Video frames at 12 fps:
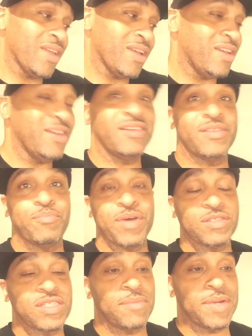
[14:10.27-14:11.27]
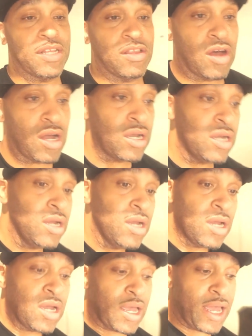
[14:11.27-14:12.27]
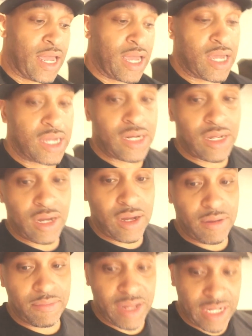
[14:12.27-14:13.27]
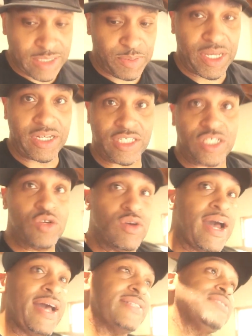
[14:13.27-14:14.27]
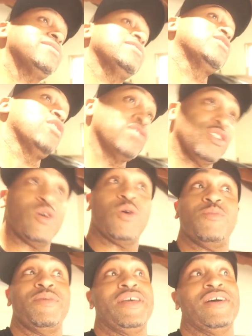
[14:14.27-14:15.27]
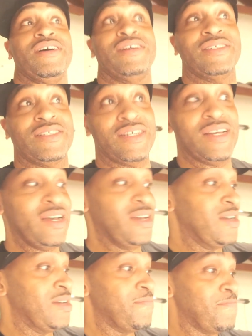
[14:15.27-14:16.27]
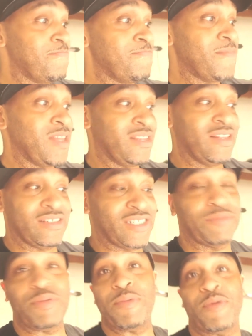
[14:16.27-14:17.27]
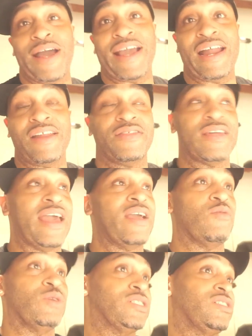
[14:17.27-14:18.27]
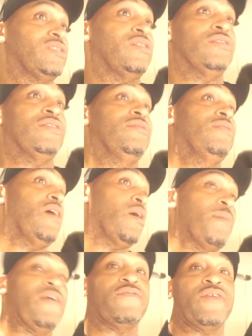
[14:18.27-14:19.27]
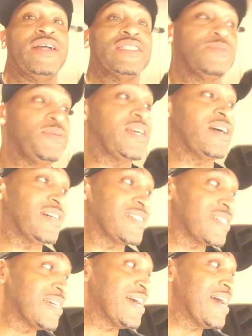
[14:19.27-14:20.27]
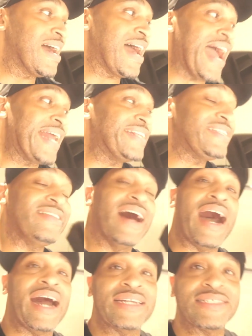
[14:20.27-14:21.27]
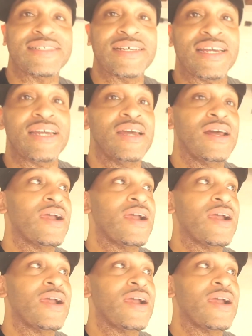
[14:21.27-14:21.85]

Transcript: You know, the build's coming along, and it's because of you guys. It's also because there's some people I gotta thank, which are my friends, because I honestly,